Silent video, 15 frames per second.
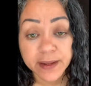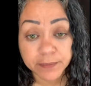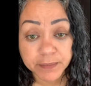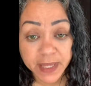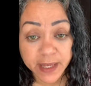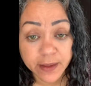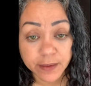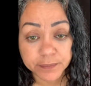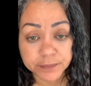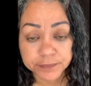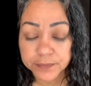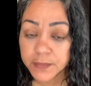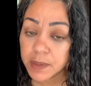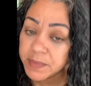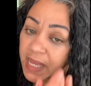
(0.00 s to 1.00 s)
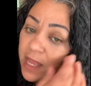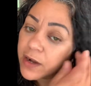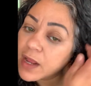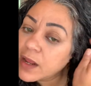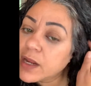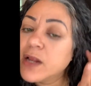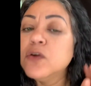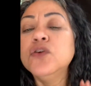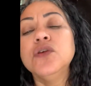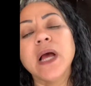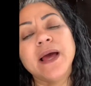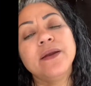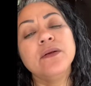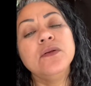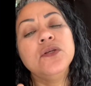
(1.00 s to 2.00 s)
of makeup. I mean,
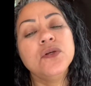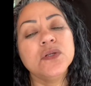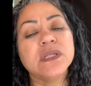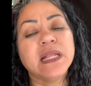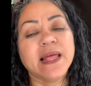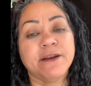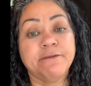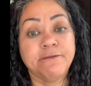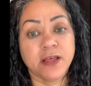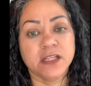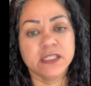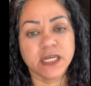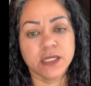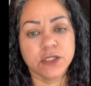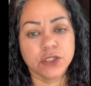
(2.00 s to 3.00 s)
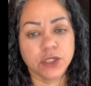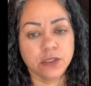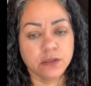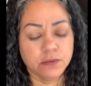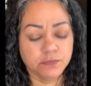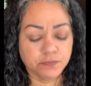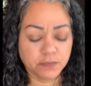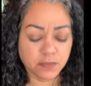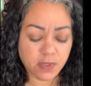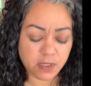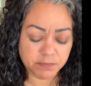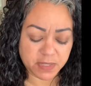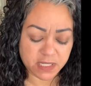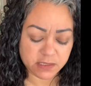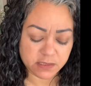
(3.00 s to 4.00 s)
I don't use a lot of foundation.
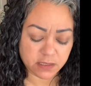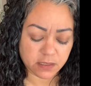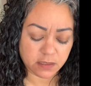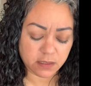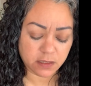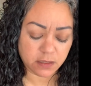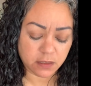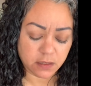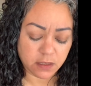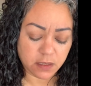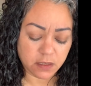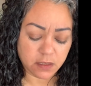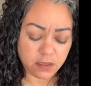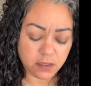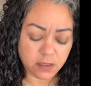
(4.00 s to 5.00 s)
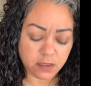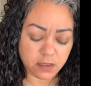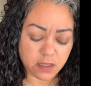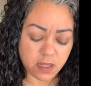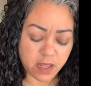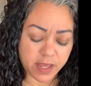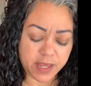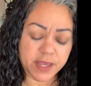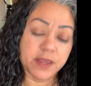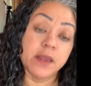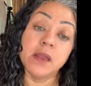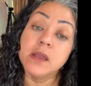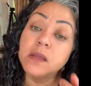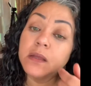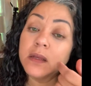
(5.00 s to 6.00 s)
Basically, I
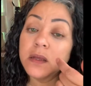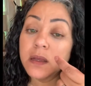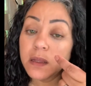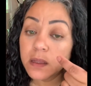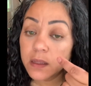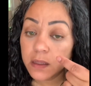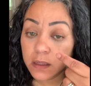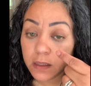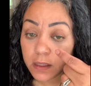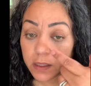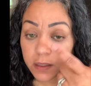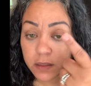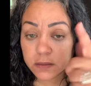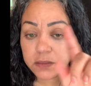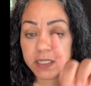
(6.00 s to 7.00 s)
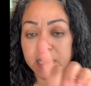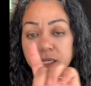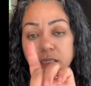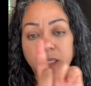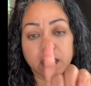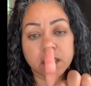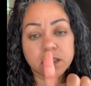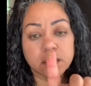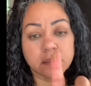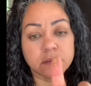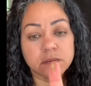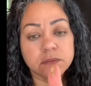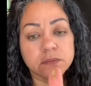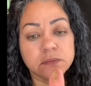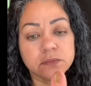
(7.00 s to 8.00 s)
take like a
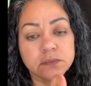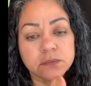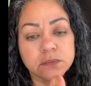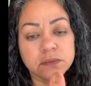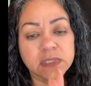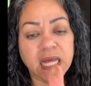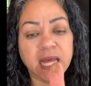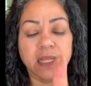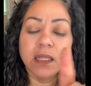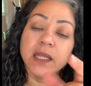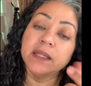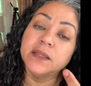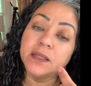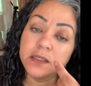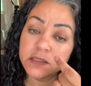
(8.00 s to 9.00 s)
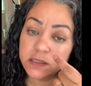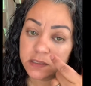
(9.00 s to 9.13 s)
little dot like this,